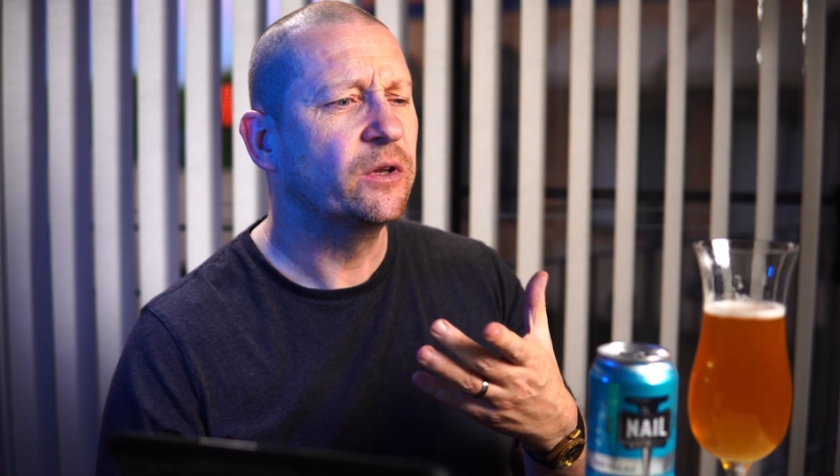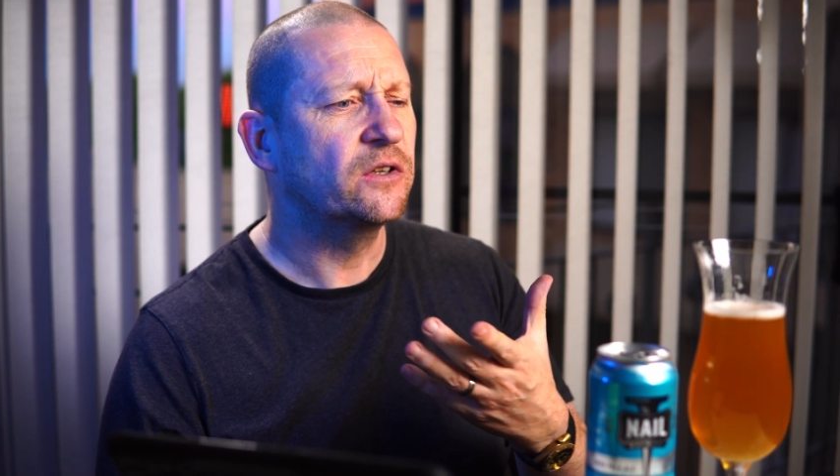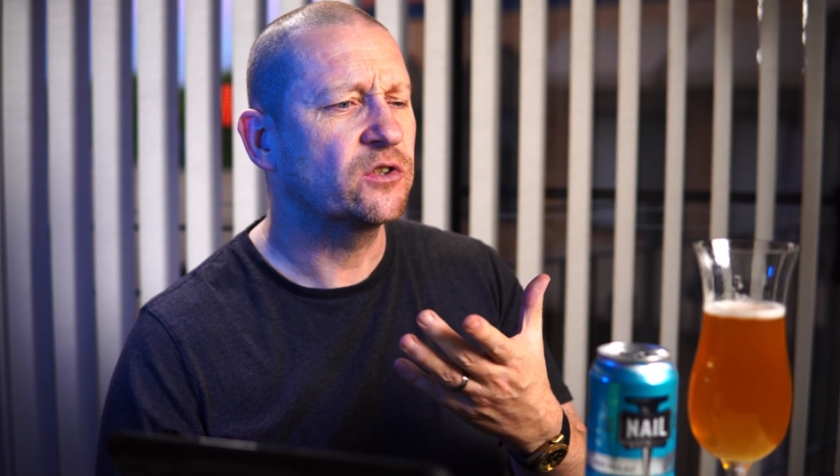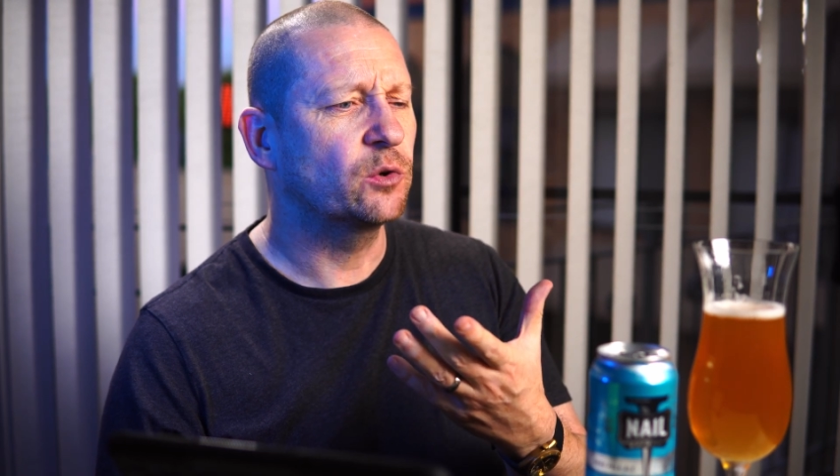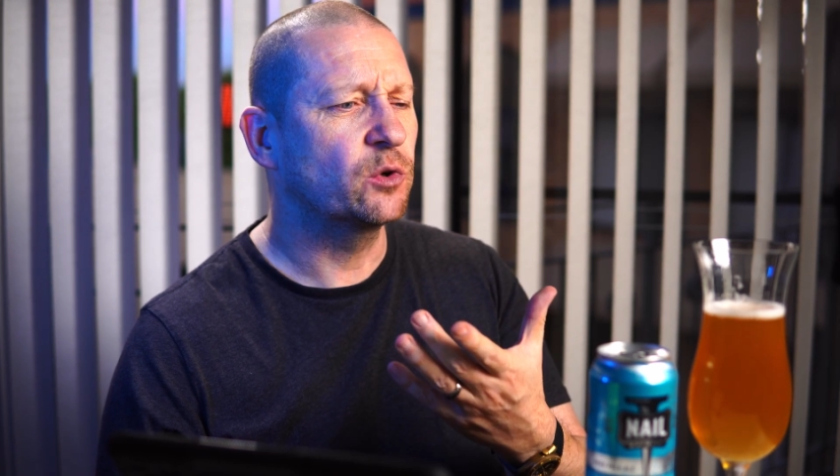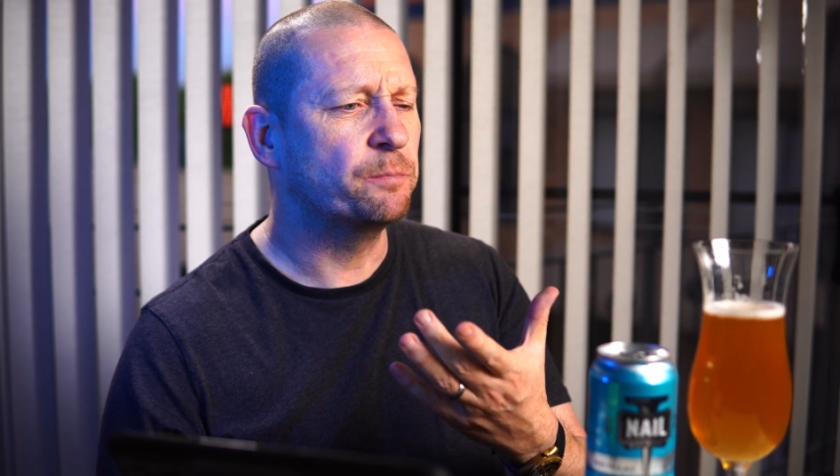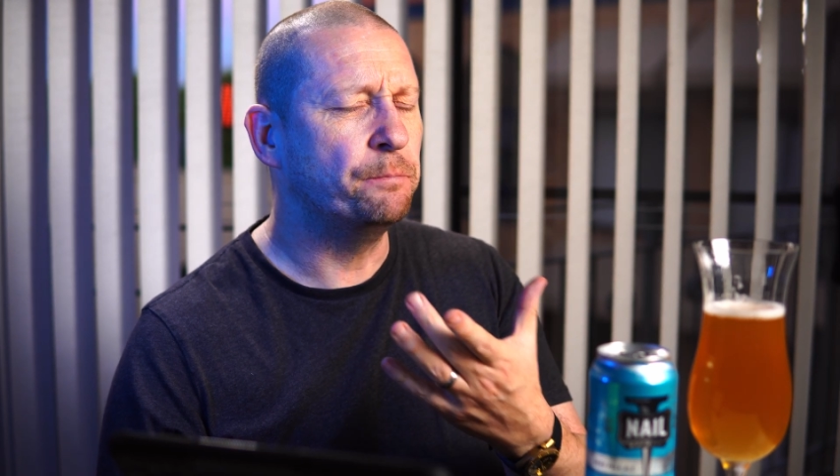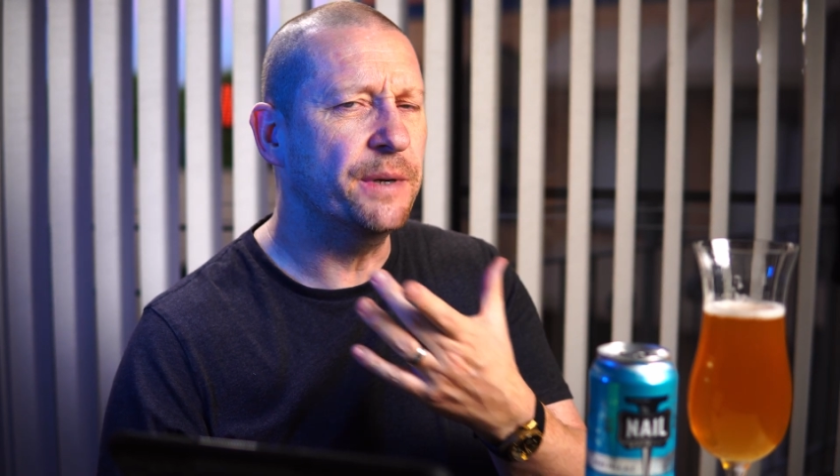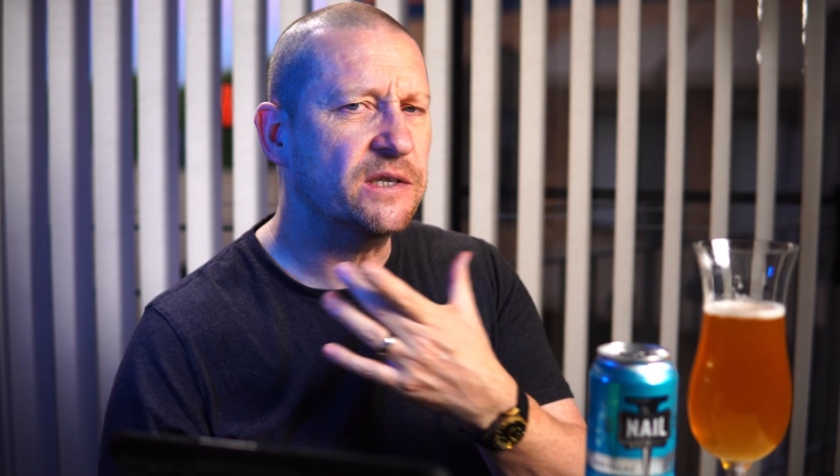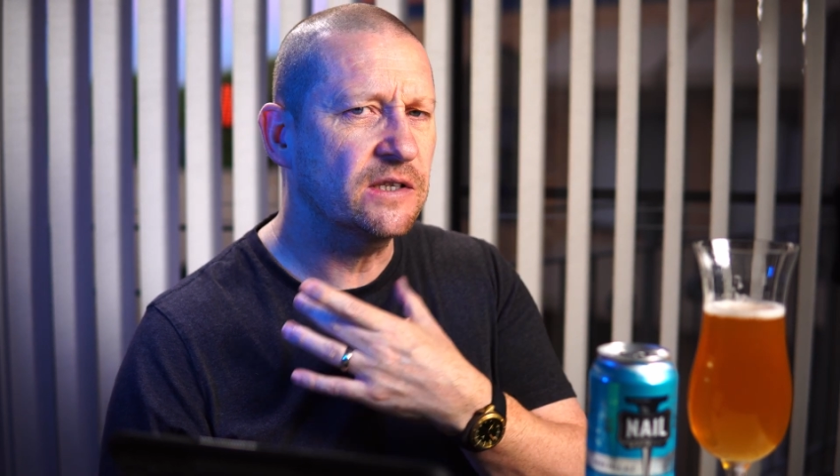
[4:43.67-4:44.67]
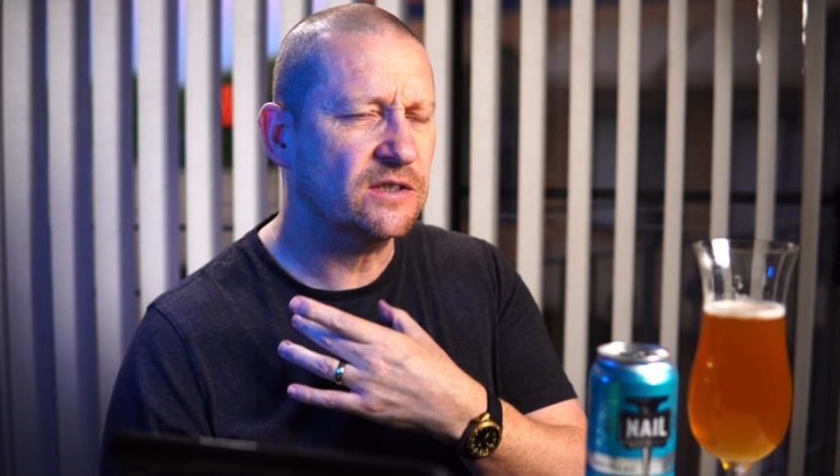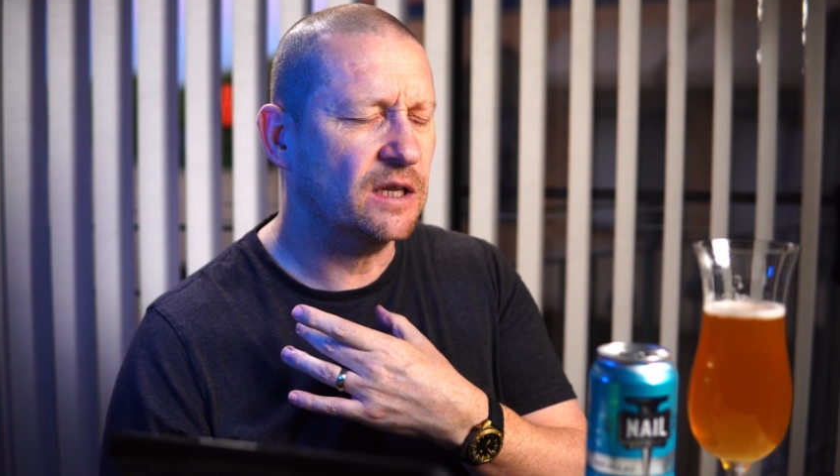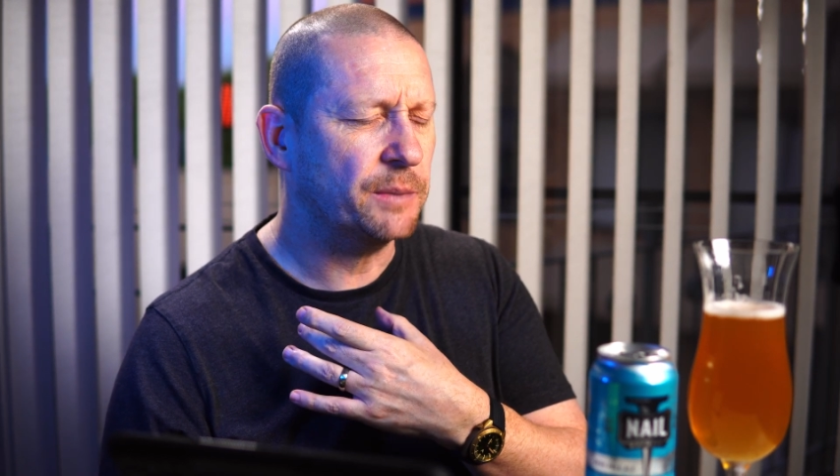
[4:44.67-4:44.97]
So there was bitterness at the